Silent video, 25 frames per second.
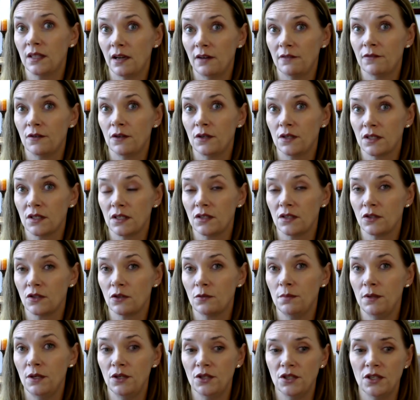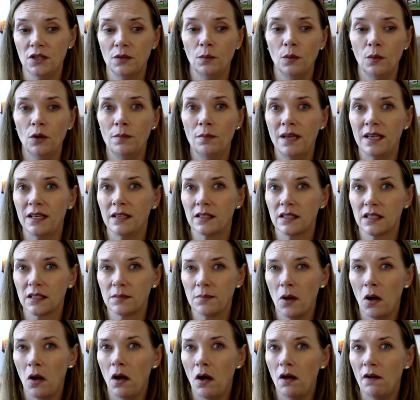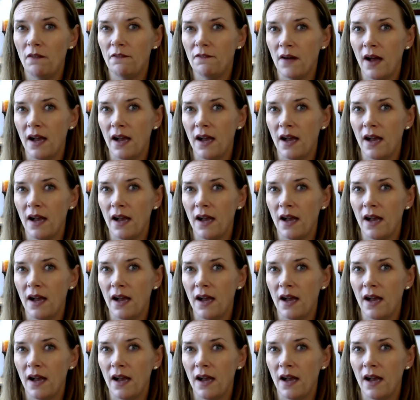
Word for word: that first distribution, we'll make it small,